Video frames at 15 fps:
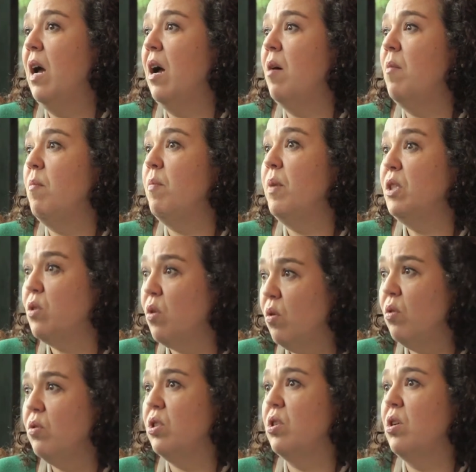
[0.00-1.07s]
um, but
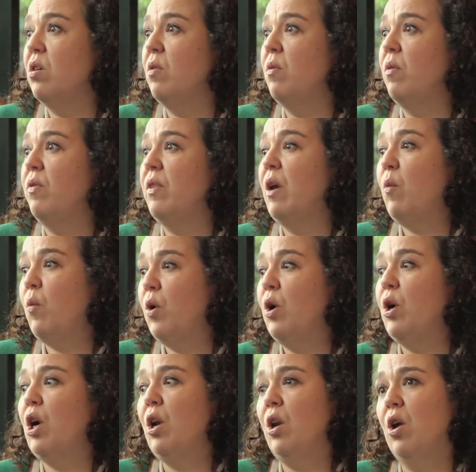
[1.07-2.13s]
also they
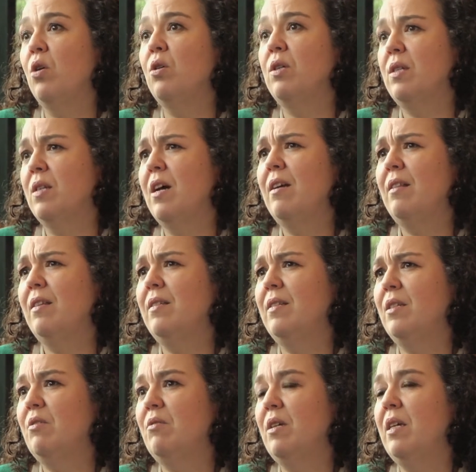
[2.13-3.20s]
work alongside the
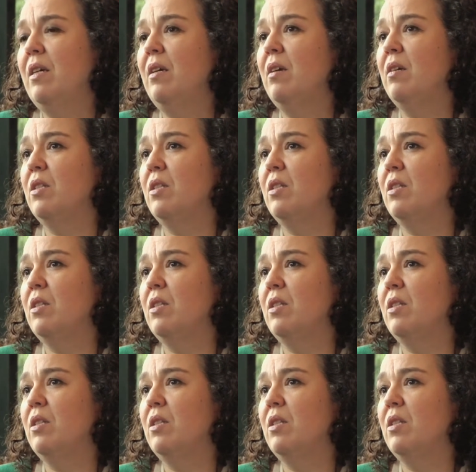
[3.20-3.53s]
degree.